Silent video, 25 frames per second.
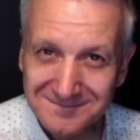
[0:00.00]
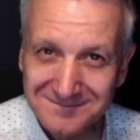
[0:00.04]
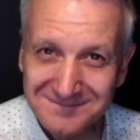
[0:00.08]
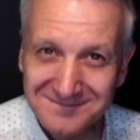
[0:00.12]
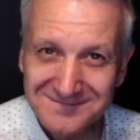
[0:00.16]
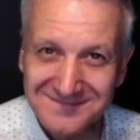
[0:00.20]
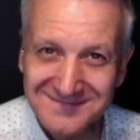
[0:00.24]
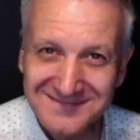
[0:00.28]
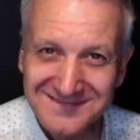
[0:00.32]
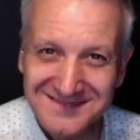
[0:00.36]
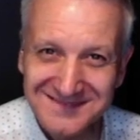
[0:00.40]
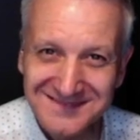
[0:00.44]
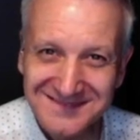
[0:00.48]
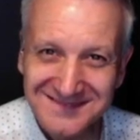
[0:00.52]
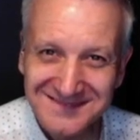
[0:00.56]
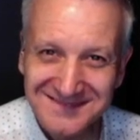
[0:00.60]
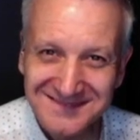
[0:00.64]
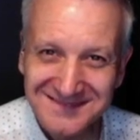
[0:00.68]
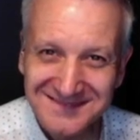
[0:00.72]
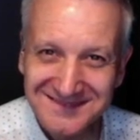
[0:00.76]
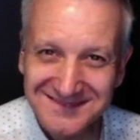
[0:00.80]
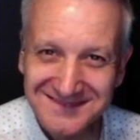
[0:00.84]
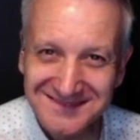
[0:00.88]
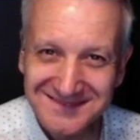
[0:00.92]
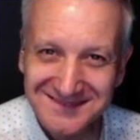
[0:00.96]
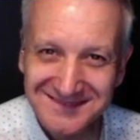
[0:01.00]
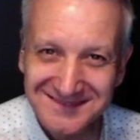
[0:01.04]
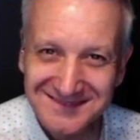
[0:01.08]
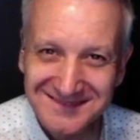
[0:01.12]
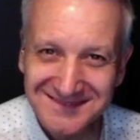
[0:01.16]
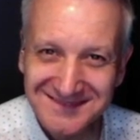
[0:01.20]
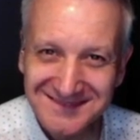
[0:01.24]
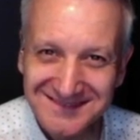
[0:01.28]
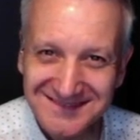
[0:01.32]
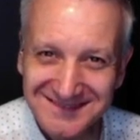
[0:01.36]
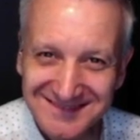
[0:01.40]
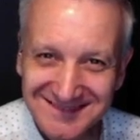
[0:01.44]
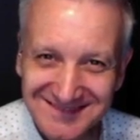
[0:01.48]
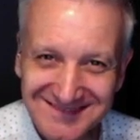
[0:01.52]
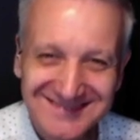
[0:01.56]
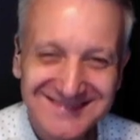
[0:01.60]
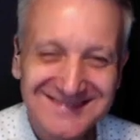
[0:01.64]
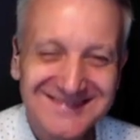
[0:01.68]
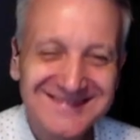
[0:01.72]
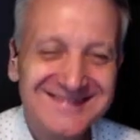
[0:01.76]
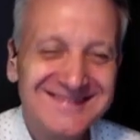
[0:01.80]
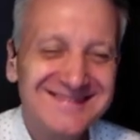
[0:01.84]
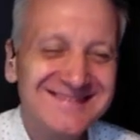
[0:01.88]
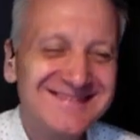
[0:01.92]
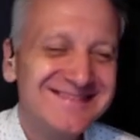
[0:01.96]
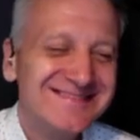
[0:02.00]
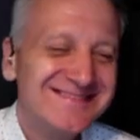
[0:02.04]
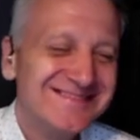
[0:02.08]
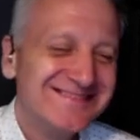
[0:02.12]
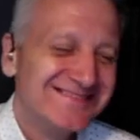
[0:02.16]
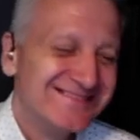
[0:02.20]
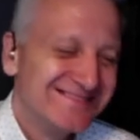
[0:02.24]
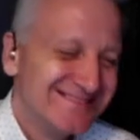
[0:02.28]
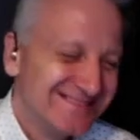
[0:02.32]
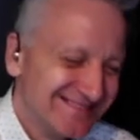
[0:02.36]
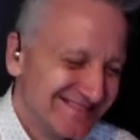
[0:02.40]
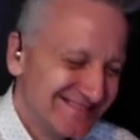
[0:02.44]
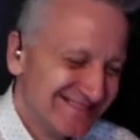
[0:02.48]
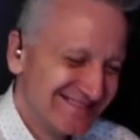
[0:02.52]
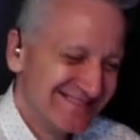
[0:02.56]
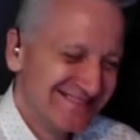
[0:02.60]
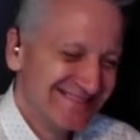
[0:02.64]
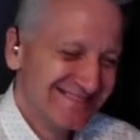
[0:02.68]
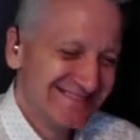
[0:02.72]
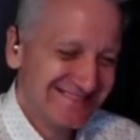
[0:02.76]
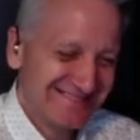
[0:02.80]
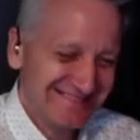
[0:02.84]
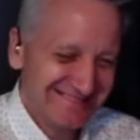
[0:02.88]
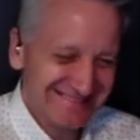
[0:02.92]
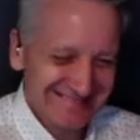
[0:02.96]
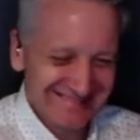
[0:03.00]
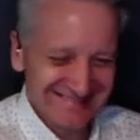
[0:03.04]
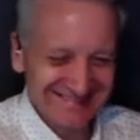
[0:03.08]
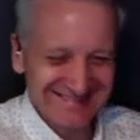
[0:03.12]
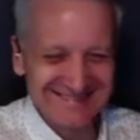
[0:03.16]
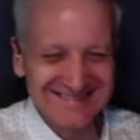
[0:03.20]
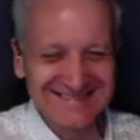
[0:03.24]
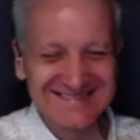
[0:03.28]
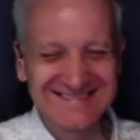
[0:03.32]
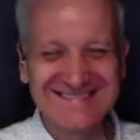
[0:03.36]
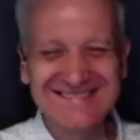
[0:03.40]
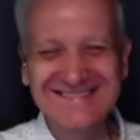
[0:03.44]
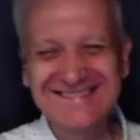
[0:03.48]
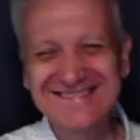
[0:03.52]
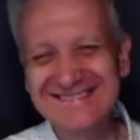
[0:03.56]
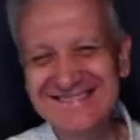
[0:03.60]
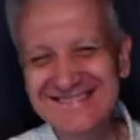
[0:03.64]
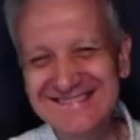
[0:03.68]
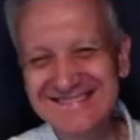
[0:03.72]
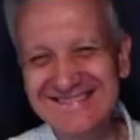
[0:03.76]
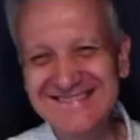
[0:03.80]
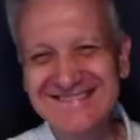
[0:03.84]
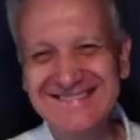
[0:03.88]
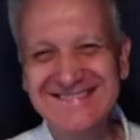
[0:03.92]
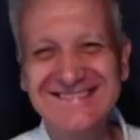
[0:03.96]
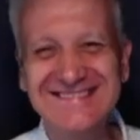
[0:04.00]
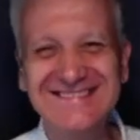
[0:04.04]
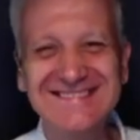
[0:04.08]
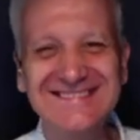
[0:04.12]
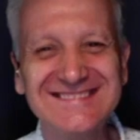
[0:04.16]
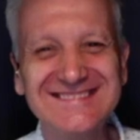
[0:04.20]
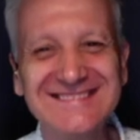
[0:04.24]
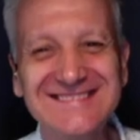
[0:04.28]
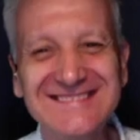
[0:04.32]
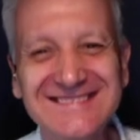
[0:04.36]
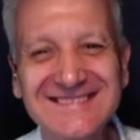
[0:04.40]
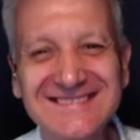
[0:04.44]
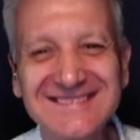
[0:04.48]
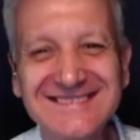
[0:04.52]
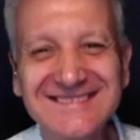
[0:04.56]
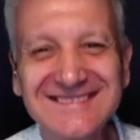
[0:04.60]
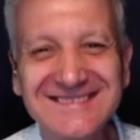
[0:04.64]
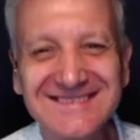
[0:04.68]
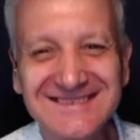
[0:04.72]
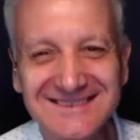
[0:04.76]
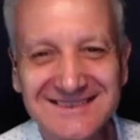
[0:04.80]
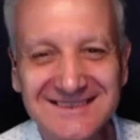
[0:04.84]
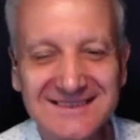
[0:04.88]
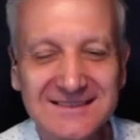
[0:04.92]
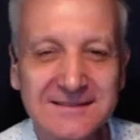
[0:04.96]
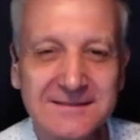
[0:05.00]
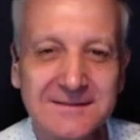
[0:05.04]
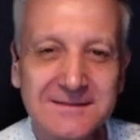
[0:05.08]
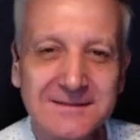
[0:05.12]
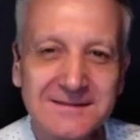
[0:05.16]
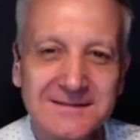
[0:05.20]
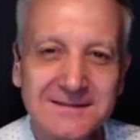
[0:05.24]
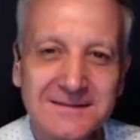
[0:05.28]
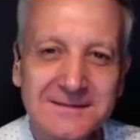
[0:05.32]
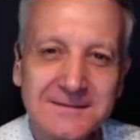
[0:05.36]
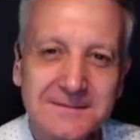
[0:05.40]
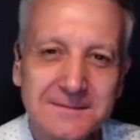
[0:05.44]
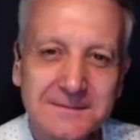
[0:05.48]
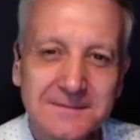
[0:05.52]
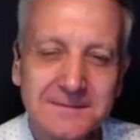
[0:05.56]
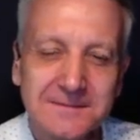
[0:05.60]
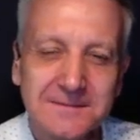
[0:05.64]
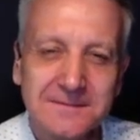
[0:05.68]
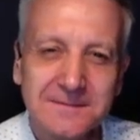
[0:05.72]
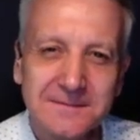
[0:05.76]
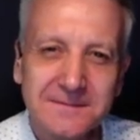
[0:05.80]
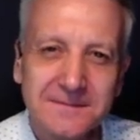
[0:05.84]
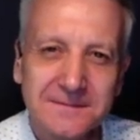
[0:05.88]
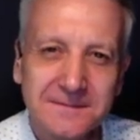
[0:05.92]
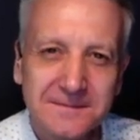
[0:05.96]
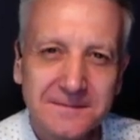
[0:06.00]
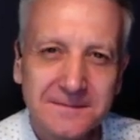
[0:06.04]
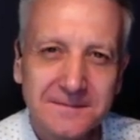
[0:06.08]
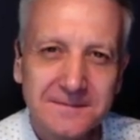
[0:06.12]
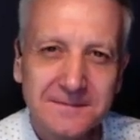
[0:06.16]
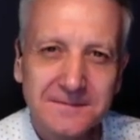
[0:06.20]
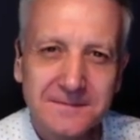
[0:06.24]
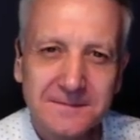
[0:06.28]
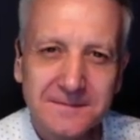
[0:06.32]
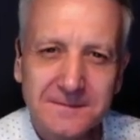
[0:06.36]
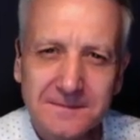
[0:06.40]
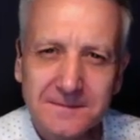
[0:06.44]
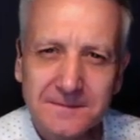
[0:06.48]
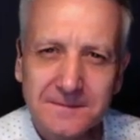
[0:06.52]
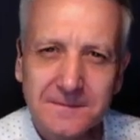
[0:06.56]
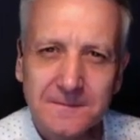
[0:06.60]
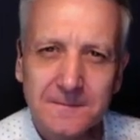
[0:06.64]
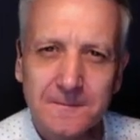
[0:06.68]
(not speaking)